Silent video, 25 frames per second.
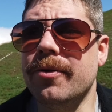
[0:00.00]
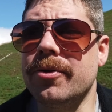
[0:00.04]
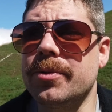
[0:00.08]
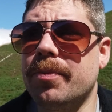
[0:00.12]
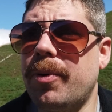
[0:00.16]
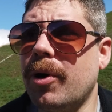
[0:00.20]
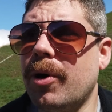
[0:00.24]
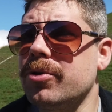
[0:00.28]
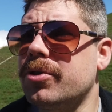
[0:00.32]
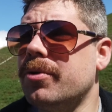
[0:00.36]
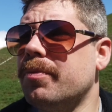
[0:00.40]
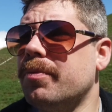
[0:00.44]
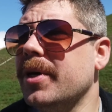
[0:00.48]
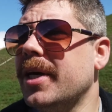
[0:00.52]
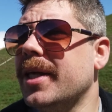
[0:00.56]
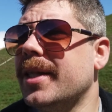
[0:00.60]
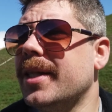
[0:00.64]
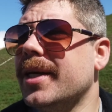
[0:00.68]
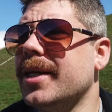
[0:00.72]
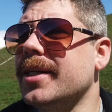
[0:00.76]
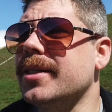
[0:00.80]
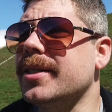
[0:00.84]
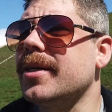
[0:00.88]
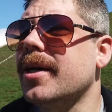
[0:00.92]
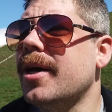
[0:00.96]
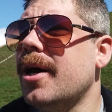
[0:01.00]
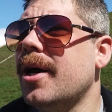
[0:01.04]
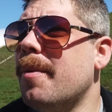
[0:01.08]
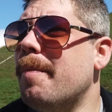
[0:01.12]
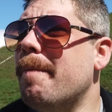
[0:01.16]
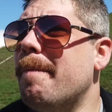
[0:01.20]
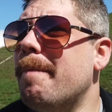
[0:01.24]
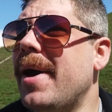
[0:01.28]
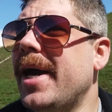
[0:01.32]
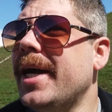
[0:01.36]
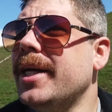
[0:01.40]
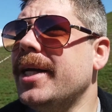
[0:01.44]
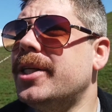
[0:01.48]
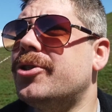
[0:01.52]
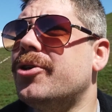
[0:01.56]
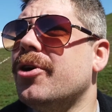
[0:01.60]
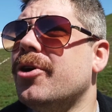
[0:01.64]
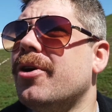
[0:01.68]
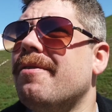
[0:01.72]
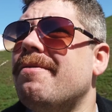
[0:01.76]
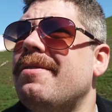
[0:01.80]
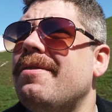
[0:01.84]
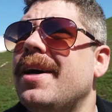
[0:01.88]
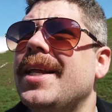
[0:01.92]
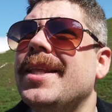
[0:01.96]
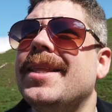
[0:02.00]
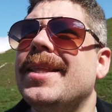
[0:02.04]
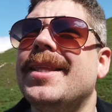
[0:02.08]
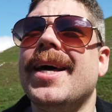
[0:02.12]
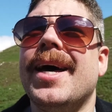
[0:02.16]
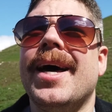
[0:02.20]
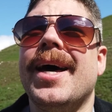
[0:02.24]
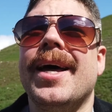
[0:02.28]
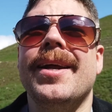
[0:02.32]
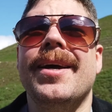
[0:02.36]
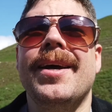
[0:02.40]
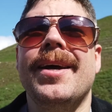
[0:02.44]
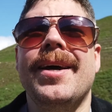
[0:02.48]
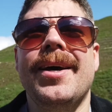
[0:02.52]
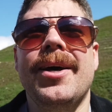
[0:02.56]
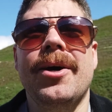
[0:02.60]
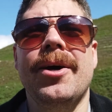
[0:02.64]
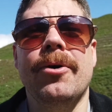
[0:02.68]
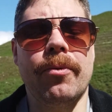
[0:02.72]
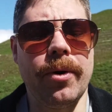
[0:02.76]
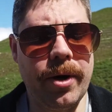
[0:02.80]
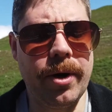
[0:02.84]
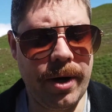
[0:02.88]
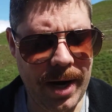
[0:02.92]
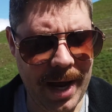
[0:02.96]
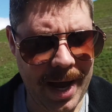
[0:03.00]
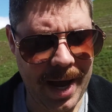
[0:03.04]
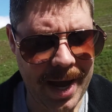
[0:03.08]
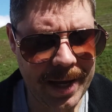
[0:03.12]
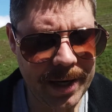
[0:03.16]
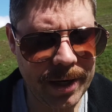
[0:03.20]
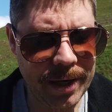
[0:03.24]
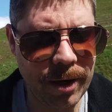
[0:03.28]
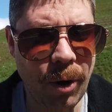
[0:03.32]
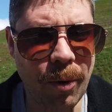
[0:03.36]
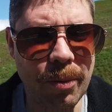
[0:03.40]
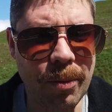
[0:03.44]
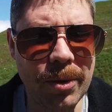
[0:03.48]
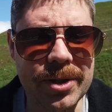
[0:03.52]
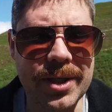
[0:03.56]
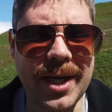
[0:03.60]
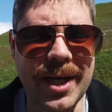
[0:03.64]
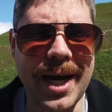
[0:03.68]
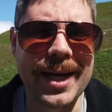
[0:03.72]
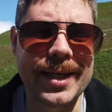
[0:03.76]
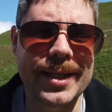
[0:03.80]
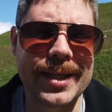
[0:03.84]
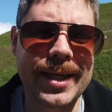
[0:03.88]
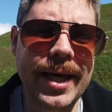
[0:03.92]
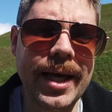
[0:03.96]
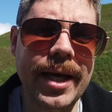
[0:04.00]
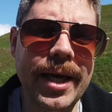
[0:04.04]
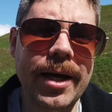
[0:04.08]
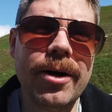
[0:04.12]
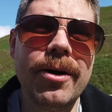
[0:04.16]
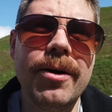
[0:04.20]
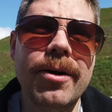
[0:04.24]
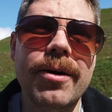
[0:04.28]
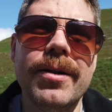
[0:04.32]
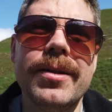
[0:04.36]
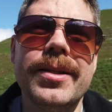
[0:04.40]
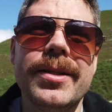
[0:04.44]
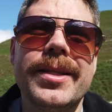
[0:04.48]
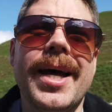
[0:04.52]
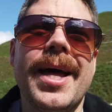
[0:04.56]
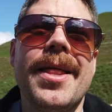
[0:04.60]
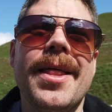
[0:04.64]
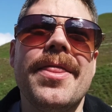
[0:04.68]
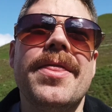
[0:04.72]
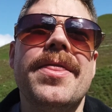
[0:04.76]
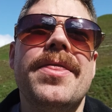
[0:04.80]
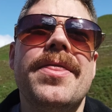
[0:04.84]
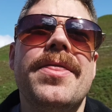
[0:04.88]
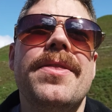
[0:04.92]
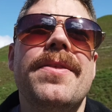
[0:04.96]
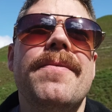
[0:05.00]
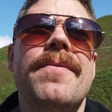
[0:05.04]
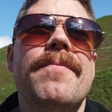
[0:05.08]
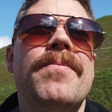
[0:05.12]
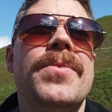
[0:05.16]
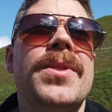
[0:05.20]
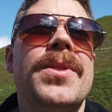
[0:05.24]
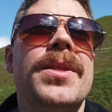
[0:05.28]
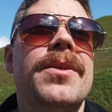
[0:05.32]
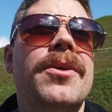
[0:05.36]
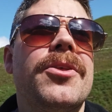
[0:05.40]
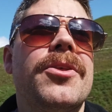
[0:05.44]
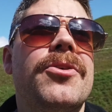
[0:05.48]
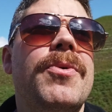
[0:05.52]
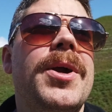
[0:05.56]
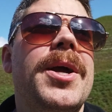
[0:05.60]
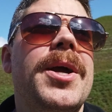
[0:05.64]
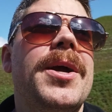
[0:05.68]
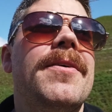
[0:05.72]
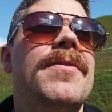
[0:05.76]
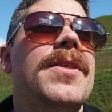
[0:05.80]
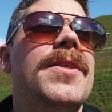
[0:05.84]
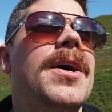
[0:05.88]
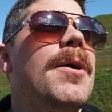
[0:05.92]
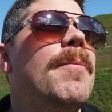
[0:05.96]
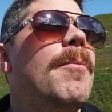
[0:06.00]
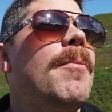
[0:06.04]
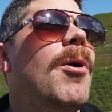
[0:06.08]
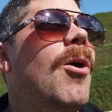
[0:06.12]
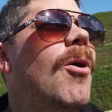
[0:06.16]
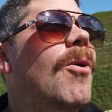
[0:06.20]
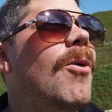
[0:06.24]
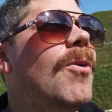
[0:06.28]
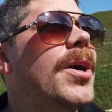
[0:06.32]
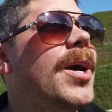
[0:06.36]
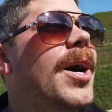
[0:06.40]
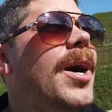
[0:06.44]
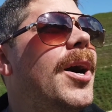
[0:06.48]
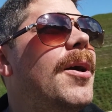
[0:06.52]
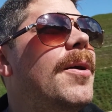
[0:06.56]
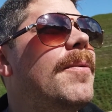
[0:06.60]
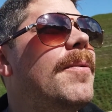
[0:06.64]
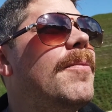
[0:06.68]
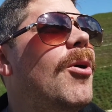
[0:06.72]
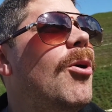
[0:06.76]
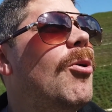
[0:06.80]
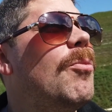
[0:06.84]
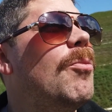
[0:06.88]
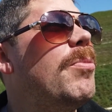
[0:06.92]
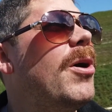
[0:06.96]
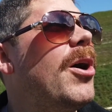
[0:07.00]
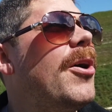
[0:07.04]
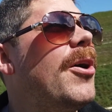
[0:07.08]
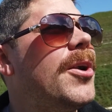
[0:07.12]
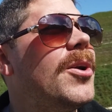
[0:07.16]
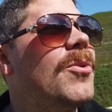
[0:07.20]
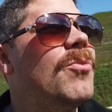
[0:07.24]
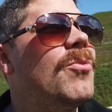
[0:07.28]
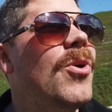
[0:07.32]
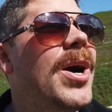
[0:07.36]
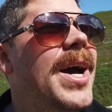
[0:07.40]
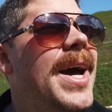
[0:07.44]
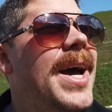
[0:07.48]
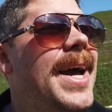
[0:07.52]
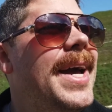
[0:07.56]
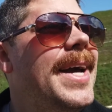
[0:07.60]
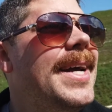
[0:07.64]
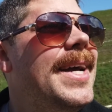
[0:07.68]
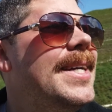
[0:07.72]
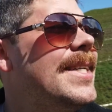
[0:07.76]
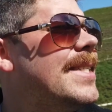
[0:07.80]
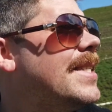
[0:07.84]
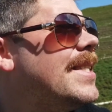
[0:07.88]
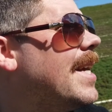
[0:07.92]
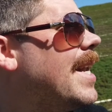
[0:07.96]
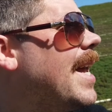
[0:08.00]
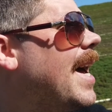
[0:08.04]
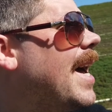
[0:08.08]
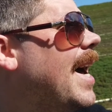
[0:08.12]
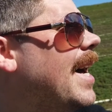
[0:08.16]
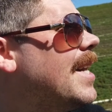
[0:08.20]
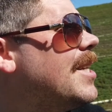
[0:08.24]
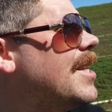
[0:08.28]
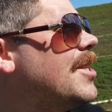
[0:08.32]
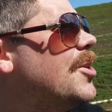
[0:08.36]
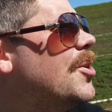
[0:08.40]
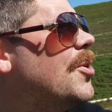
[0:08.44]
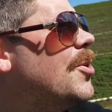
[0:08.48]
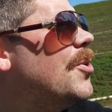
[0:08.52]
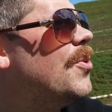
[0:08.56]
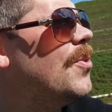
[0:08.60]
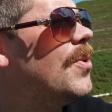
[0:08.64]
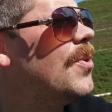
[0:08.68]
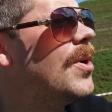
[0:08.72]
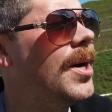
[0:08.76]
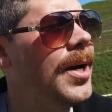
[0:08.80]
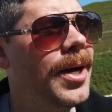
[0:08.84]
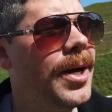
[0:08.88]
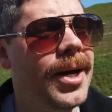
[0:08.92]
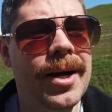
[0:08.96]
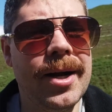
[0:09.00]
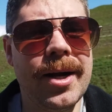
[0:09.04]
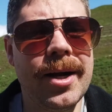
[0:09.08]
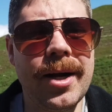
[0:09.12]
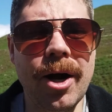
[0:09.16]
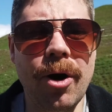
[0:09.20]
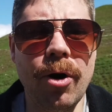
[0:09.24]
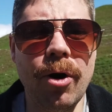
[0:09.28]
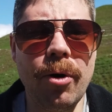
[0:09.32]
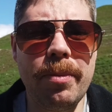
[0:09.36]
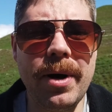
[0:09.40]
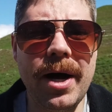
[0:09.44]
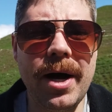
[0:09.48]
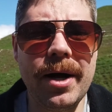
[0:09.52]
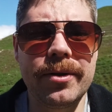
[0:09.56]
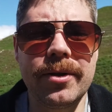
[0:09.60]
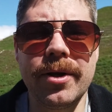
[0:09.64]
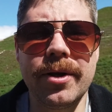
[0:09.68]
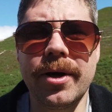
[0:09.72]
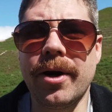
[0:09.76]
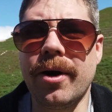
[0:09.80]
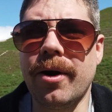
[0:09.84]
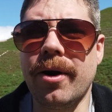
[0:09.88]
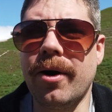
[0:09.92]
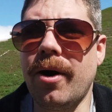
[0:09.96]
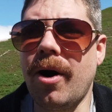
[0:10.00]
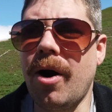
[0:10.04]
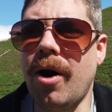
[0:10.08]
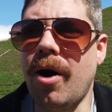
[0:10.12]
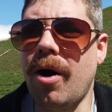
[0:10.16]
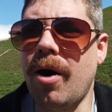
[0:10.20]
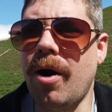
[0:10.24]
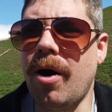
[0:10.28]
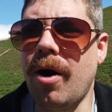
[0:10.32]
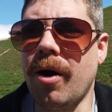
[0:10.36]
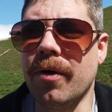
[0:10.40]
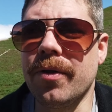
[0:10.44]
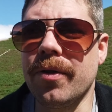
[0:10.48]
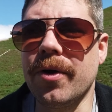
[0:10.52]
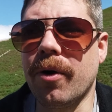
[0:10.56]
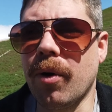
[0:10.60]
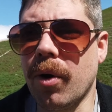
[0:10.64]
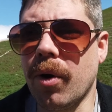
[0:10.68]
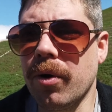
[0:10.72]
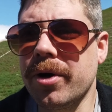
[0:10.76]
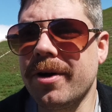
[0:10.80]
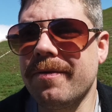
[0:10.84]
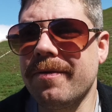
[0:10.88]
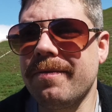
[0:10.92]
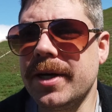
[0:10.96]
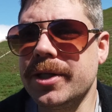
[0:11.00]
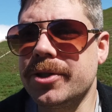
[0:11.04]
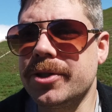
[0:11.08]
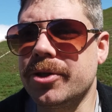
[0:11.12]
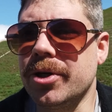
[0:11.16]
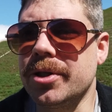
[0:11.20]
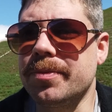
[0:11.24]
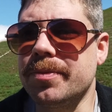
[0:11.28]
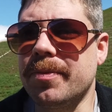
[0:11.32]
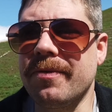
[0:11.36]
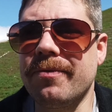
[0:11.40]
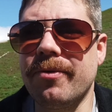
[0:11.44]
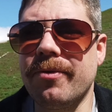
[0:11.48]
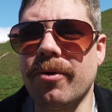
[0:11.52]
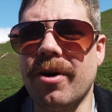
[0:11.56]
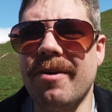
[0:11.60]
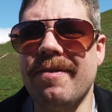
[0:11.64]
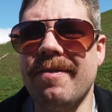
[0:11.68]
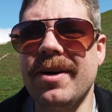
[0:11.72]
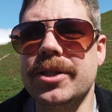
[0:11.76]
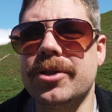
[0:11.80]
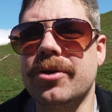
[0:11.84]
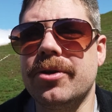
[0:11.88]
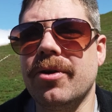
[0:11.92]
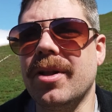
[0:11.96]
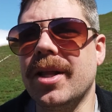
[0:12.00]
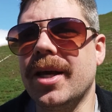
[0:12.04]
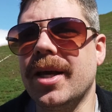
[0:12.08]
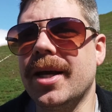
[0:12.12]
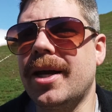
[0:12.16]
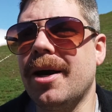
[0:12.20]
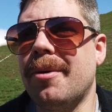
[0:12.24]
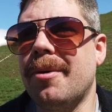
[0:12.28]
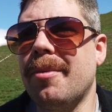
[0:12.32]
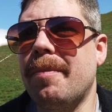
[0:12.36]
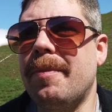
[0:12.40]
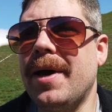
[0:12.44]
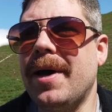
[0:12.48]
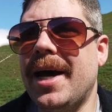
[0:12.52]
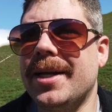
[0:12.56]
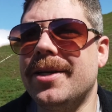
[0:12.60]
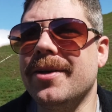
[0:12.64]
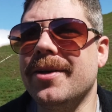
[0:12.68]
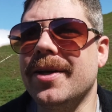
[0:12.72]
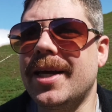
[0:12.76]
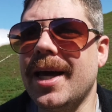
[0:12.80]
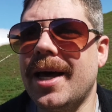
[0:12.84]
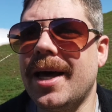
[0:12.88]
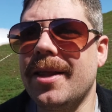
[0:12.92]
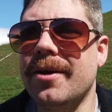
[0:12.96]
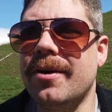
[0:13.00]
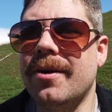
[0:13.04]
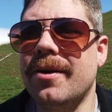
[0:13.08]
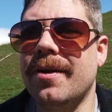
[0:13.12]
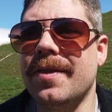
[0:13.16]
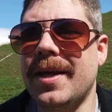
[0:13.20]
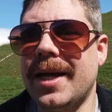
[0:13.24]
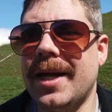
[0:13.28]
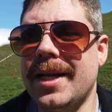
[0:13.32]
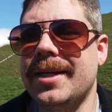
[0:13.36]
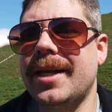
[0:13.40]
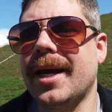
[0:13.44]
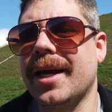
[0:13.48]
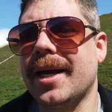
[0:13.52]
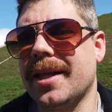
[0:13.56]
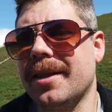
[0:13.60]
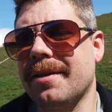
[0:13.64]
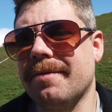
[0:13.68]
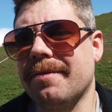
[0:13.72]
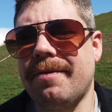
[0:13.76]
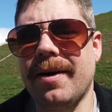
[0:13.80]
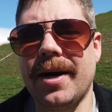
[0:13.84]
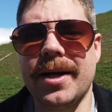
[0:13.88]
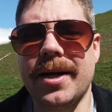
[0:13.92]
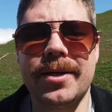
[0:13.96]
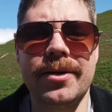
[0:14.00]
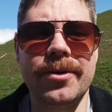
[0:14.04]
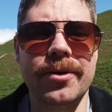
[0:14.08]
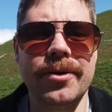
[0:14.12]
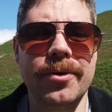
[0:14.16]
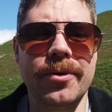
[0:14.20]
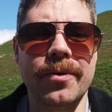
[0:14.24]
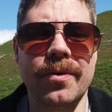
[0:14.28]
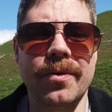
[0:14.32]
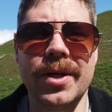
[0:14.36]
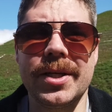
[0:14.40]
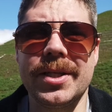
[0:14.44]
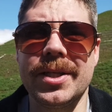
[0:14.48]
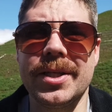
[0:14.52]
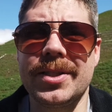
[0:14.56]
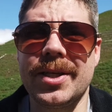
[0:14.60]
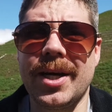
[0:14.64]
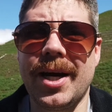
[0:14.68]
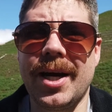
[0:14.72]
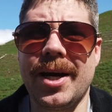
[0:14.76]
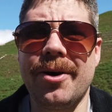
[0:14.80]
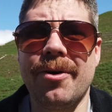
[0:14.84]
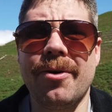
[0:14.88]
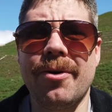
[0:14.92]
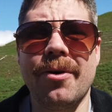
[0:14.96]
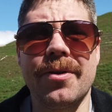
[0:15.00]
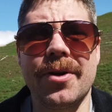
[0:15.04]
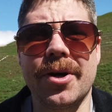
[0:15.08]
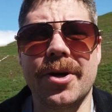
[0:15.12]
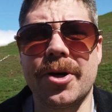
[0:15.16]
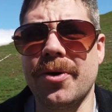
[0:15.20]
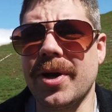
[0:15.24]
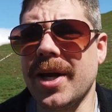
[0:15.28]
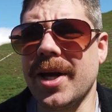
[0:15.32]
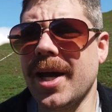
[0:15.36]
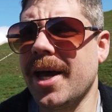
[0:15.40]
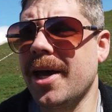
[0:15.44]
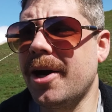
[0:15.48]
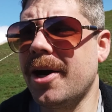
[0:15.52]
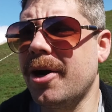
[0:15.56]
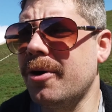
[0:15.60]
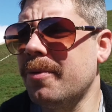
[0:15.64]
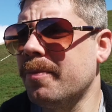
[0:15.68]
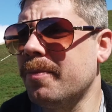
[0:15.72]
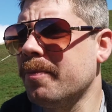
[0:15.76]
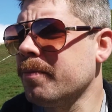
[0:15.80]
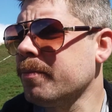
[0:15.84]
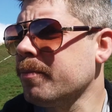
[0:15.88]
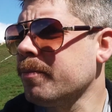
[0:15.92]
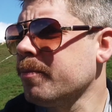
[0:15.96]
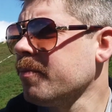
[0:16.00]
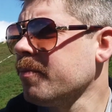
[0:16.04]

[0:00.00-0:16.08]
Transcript: There was supposed to be this major event that where Ed almost got killed and the three of them all got all parted ways and had to go about their on their own adventures before eventually coming back together and then taking the fight to the designer or the creator.